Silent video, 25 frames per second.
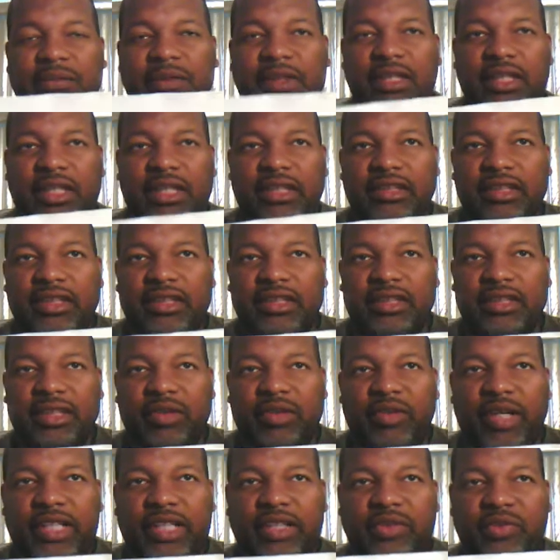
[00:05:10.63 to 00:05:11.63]
because there's a
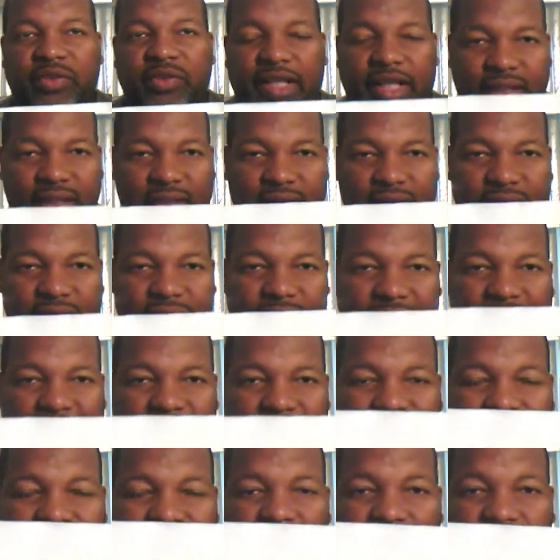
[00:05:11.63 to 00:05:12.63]
great trick that I
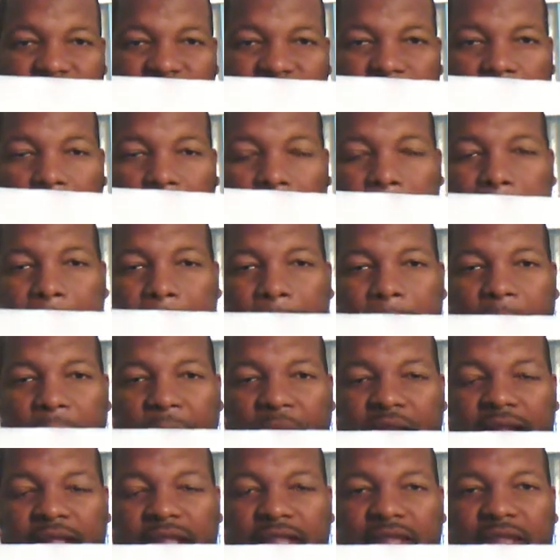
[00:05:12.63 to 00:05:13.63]
discovered.
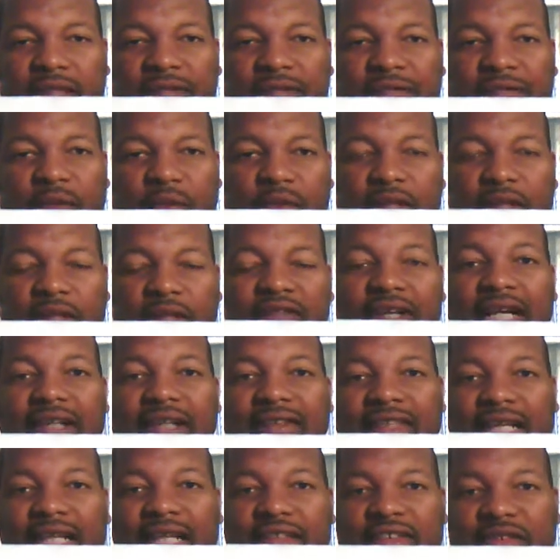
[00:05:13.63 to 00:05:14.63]
This is
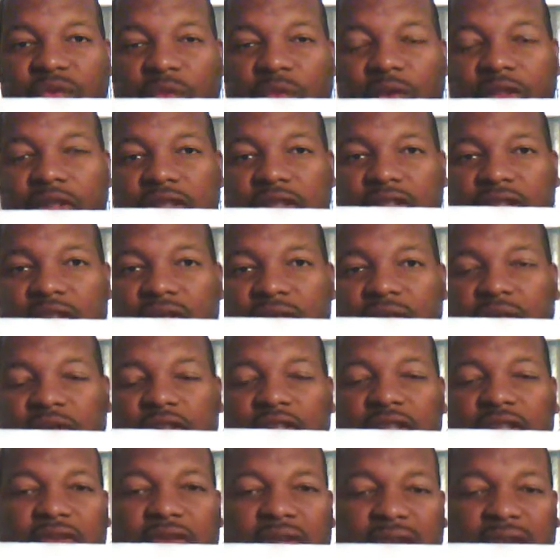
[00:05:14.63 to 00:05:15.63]
45 times 22.
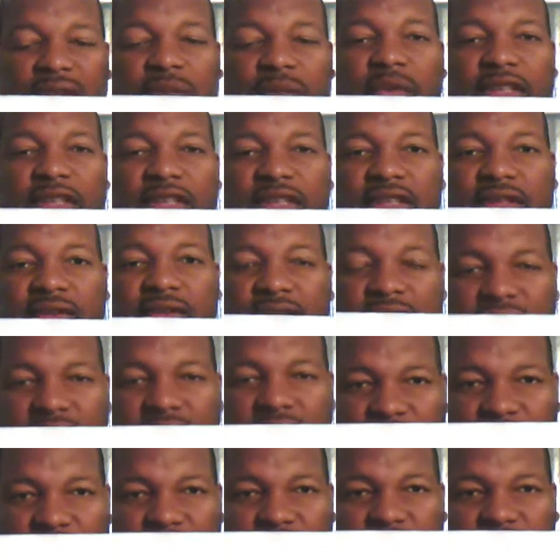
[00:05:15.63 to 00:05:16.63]
What you simply want to do is
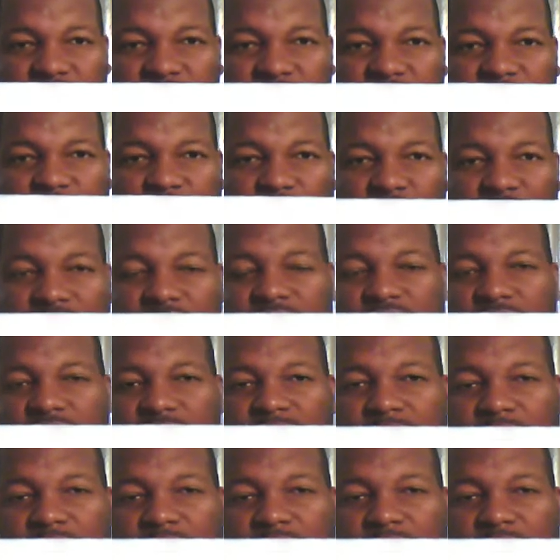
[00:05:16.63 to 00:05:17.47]
you want to